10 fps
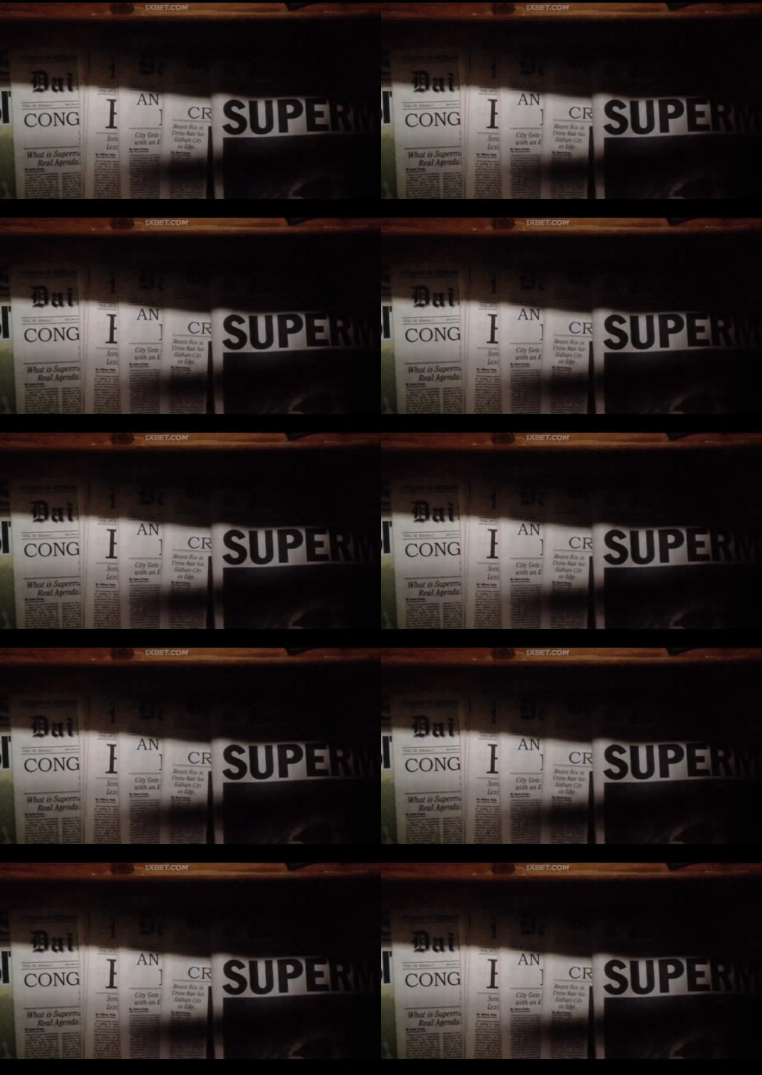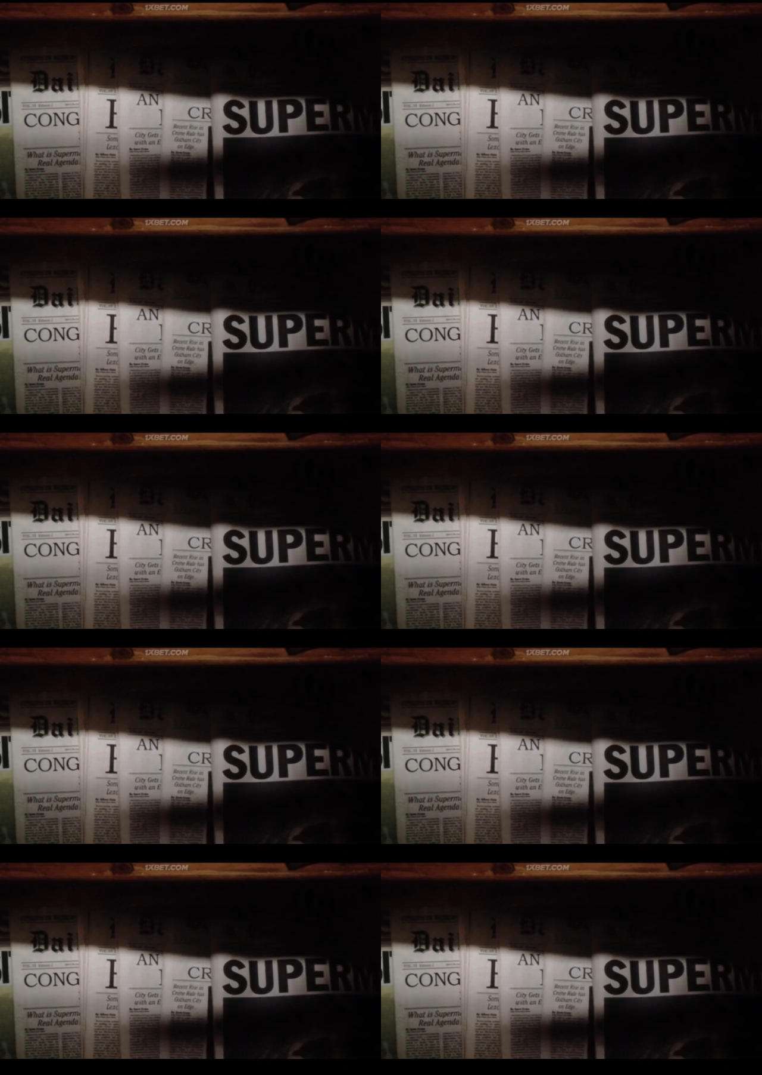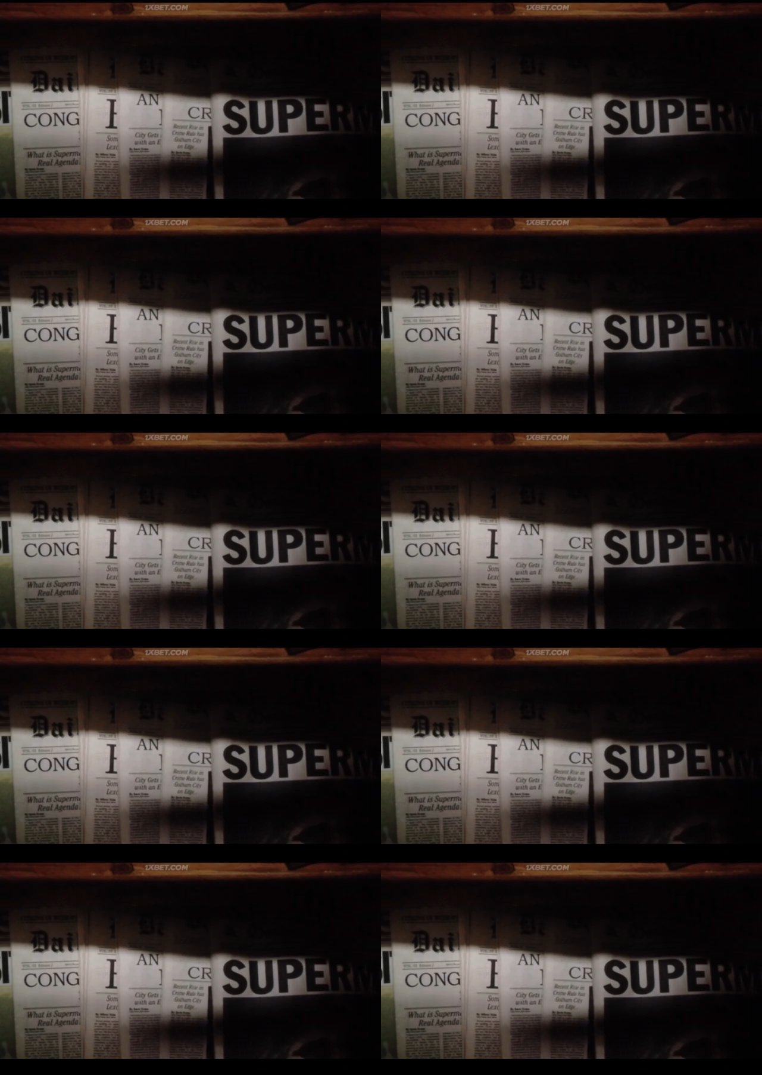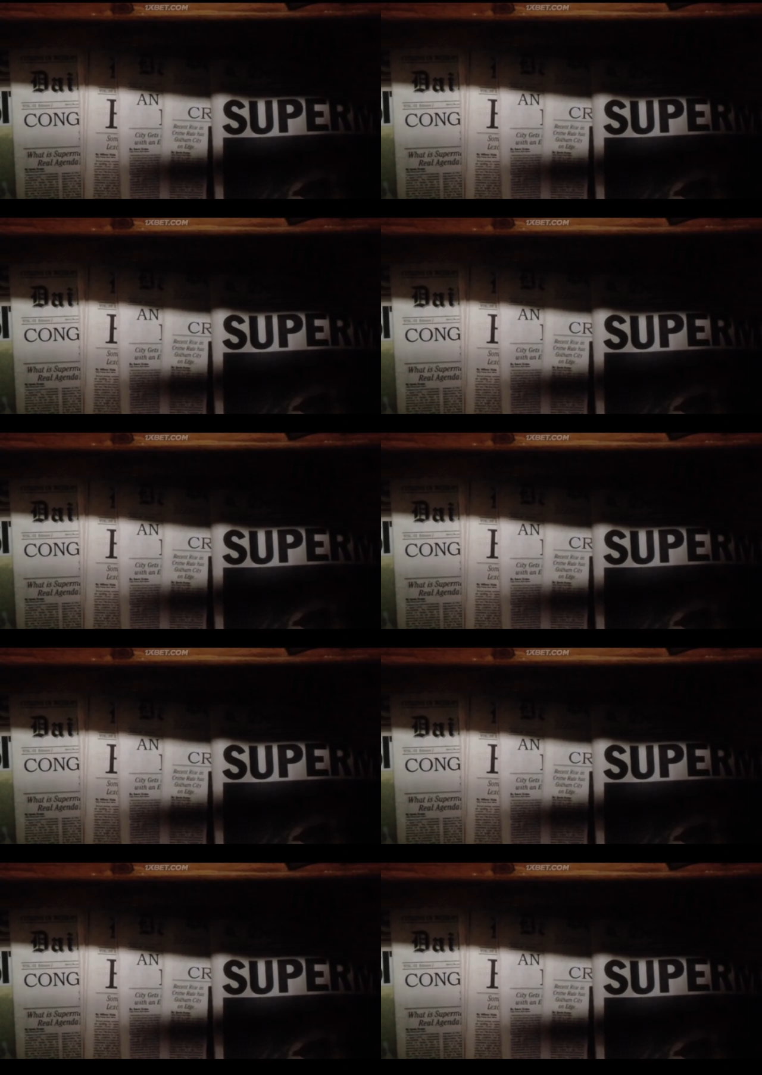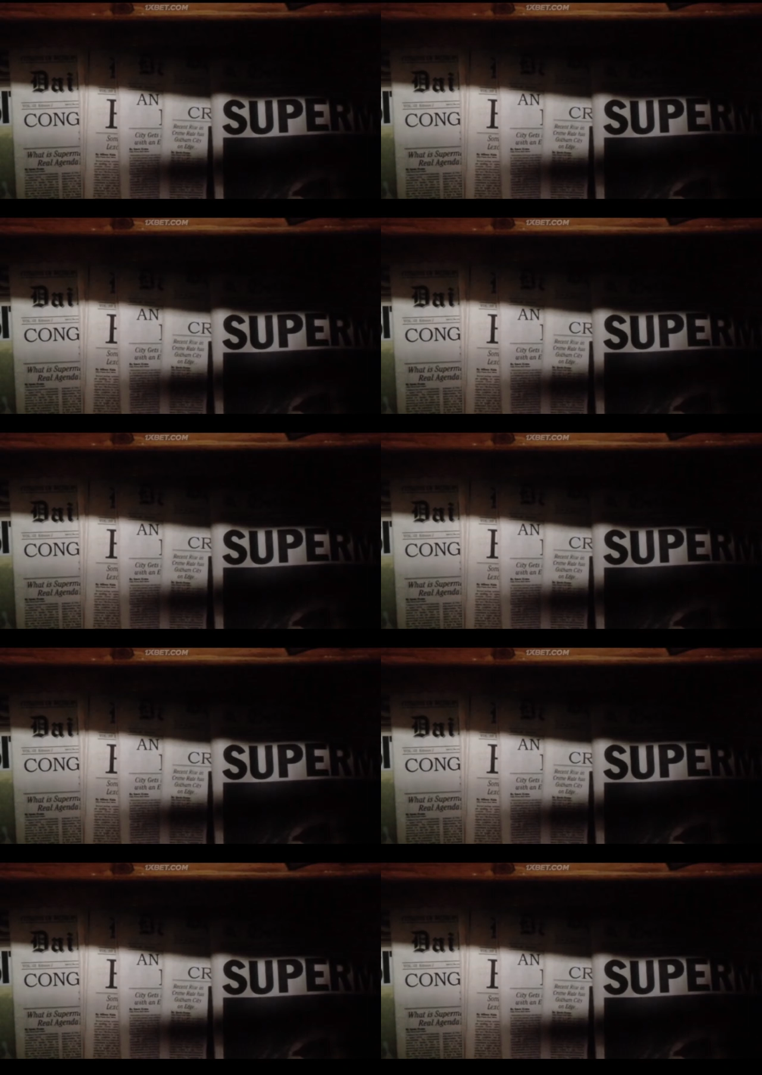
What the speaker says: No face is visible, so there are no lips to read.